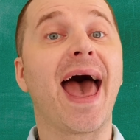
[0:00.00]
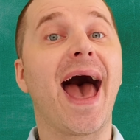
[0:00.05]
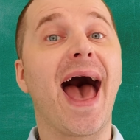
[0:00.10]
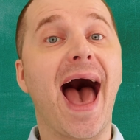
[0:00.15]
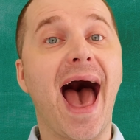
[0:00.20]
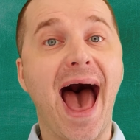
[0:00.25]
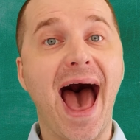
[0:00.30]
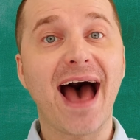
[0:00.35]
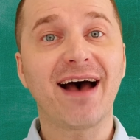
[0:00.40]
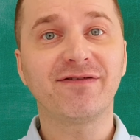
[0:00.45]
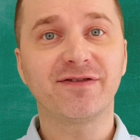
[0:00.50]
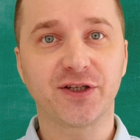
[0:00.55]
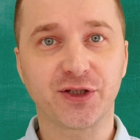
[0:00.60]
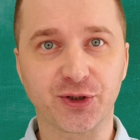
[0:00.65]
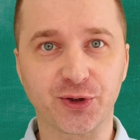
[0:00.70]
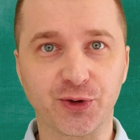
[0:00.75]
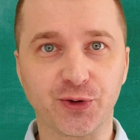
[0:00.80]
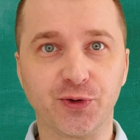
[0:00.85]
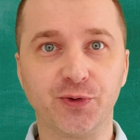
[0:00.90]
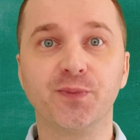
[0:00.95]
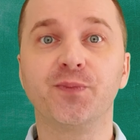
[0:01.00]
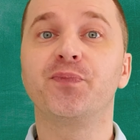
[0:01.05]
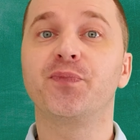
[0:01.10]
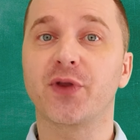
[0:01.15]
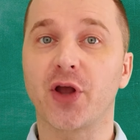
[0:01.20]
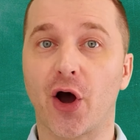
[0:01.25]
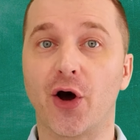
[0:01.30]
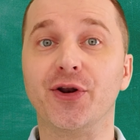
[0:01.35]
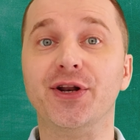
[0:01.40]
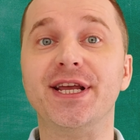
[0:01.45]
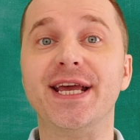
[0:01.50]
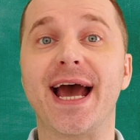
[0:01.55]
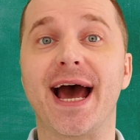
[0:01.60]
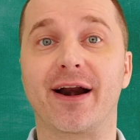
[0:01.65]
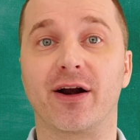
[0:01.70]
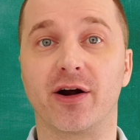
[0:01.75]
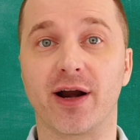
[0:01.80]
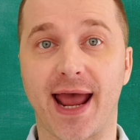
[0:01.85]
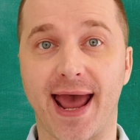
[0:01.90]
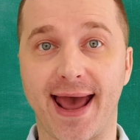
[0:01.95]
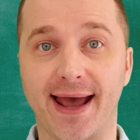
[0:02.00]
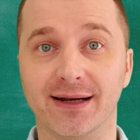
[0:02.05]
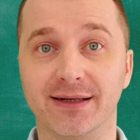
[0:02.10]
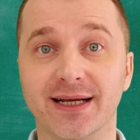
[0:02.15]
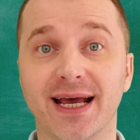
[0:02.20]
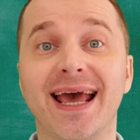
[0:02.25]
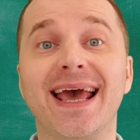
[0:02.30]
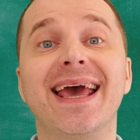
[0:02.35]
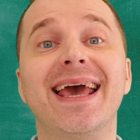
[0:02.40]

Have to, on the other hand,